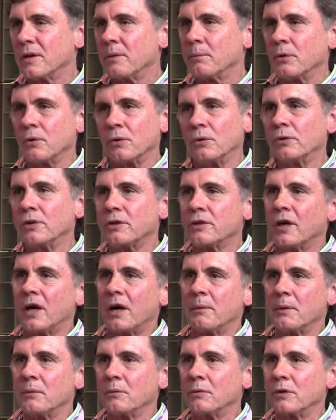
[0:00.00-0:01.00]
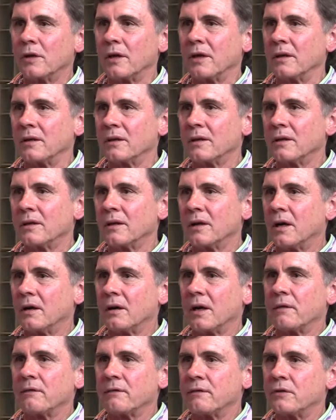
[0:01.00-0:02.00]
But all the time, I'm looking.
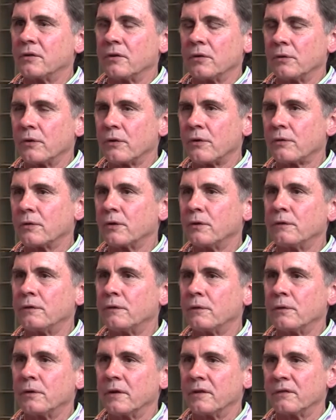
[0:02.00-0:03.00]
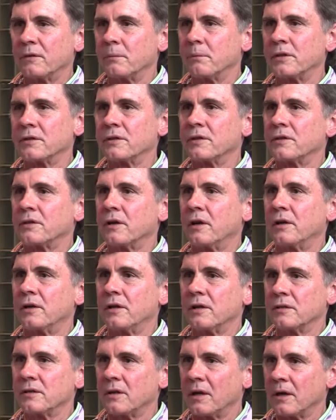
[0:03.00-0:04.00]
I have two or three or four different business
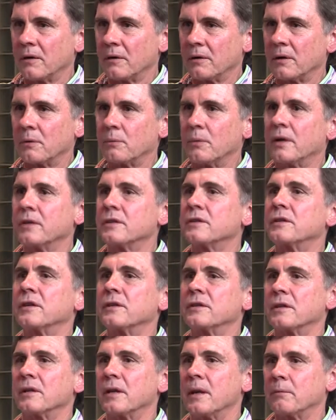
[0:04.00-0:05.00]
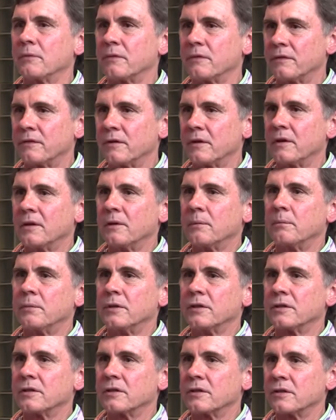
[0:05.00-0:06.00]
ideas going at once. There's a number of
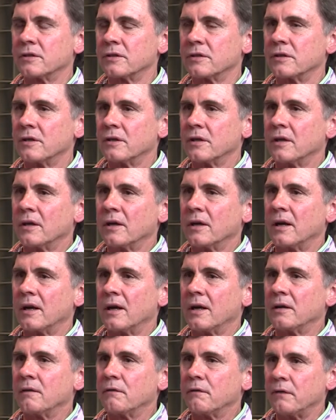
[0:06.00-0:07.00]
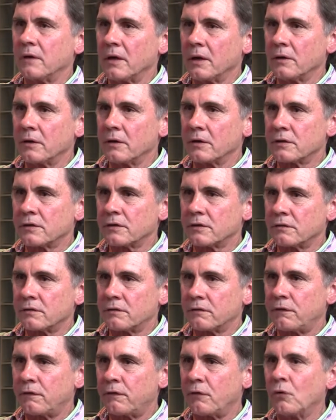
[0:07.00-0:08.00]
businesses in various
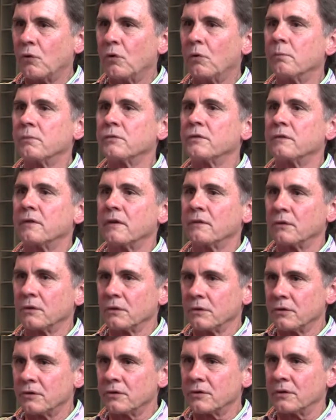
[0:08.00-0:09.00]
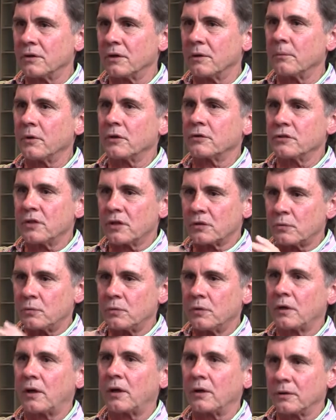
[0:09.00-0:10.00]
forms of evolution. I'm not just
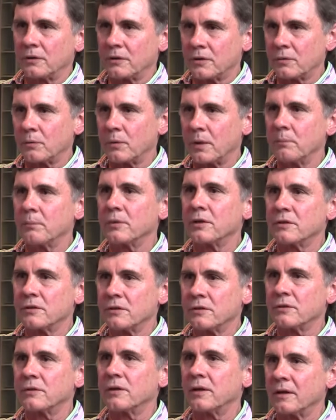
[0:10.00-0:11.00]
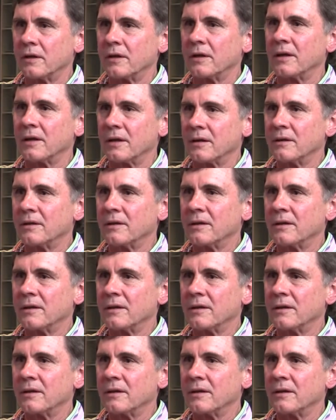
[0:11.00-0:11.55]
working on this one business right now.